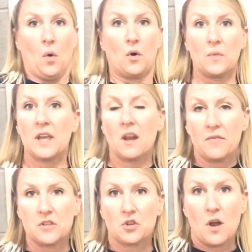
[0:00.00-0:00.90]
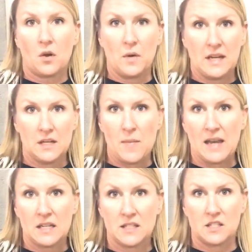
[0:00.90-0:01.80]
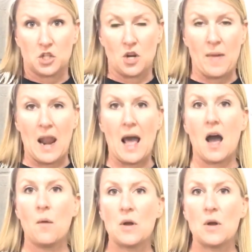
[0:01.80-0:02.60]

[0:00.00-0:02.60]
when we get off the truck, we need to make a decision about how